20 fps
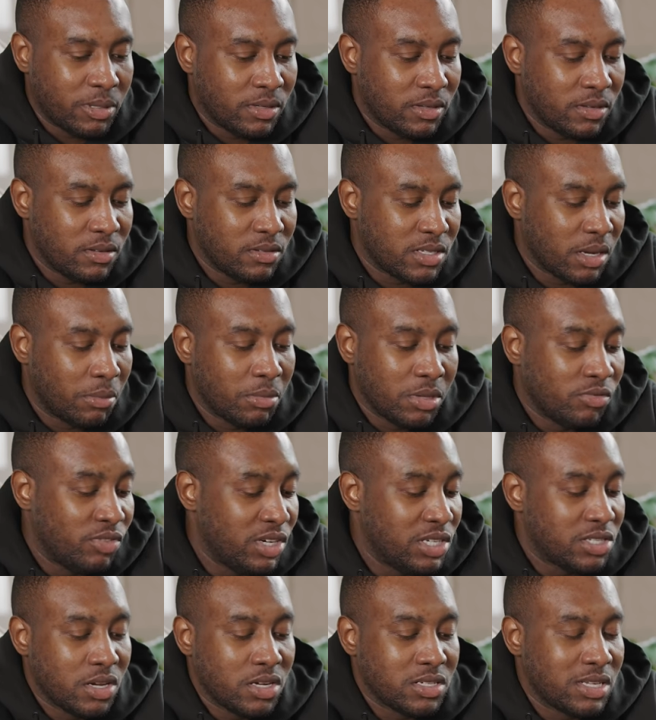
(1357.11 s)
And some of the
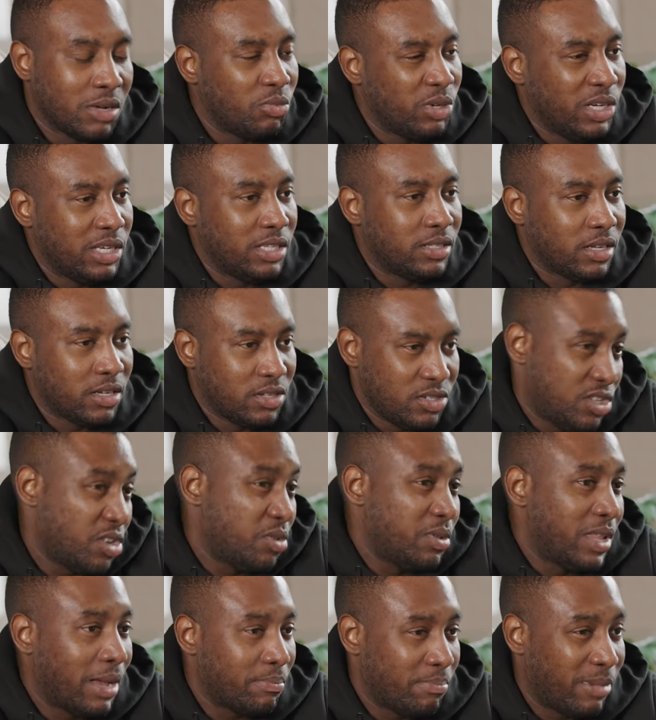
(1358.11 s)
research that we had done
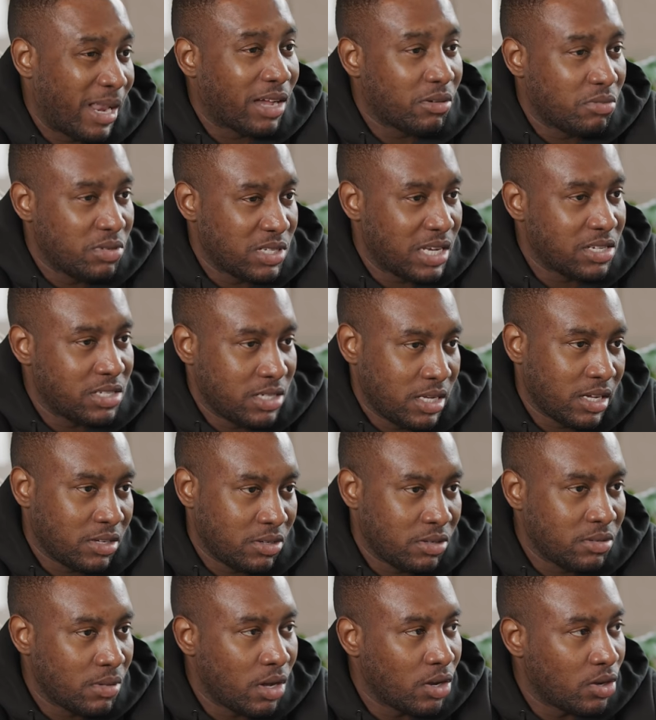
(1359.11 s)
showing that black was actually
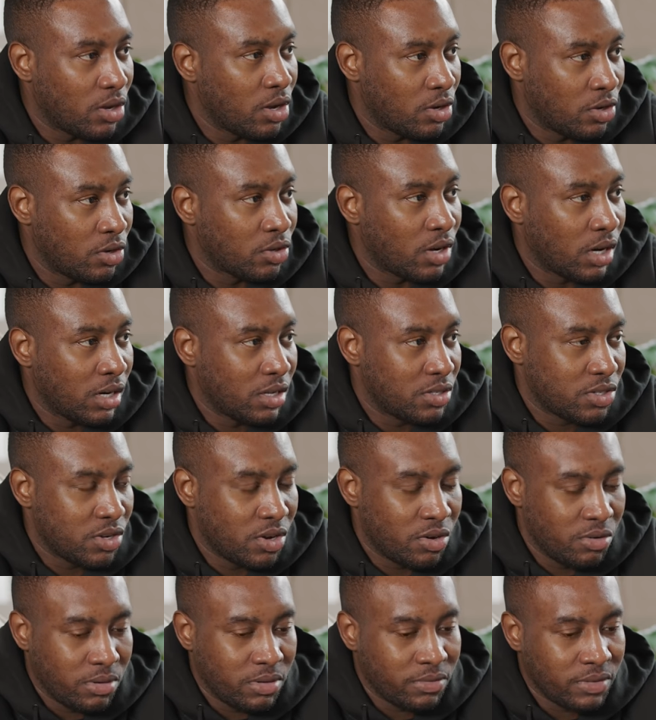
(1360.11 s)
like a, a, a good color to
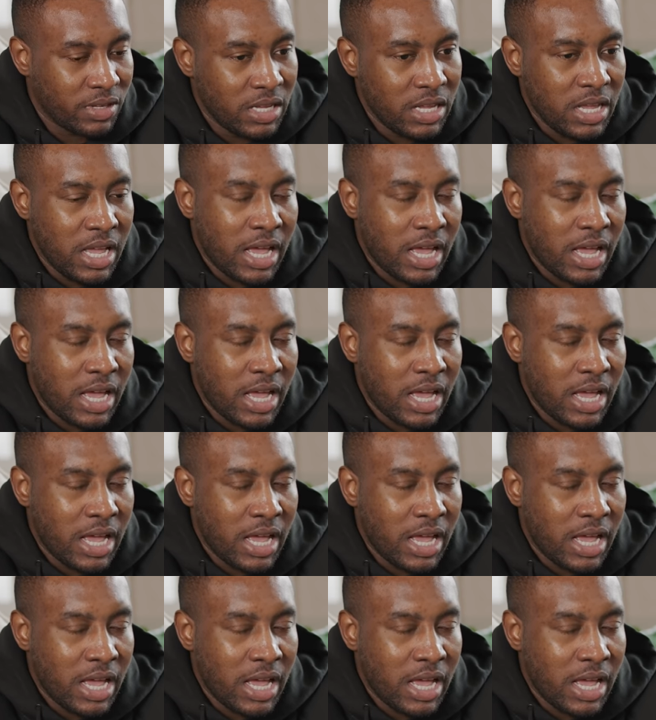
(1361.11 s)
go with.